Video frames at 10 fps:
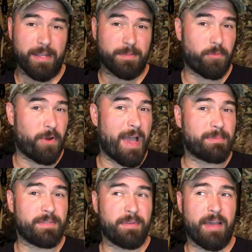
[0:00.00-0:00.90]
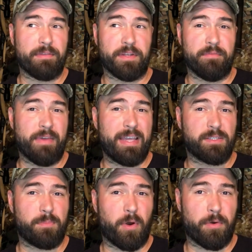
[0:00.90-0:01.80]
that is perhaps even having an
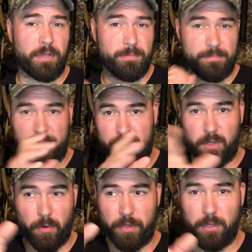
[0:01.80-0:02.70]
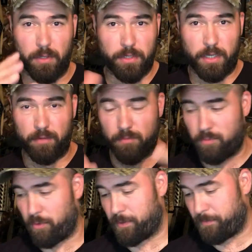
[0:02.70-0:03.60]
advance party that's going and looking and
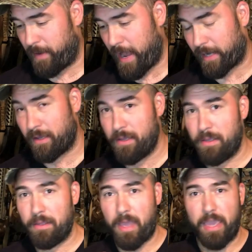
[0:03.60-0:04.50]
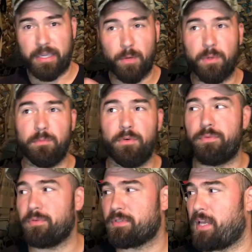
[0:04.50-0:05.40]
reporting back. Hey, can we
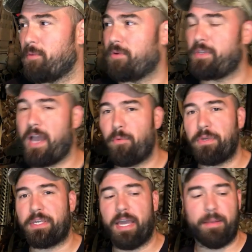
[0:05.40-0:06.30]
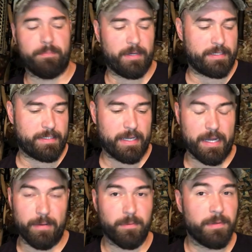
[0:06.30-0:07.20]
move through this neighborhood? Yeah, we can, but
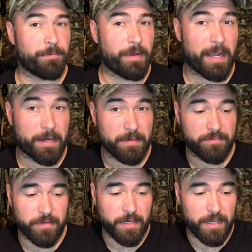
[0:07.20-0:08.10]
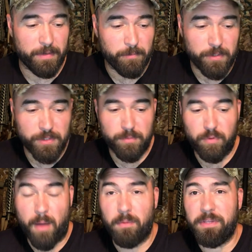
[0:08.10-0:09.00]
we are not going to fit in. We should
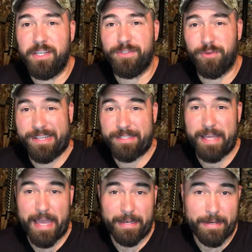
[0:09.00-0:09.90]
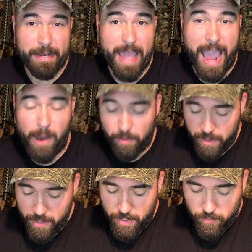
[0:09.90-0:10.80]
probably address that now.
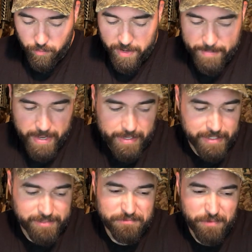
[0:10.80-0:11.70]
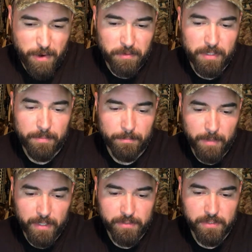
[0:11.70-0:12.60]
Gray Man is very
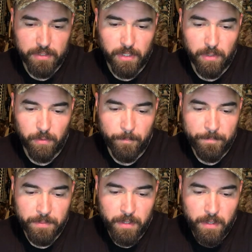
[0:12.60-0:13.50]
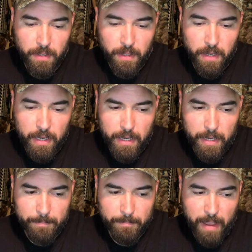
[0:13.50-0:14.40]
much so,
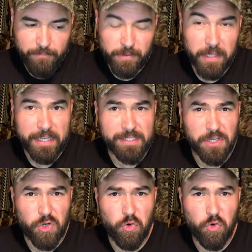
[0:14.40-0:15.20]
I feel like it's a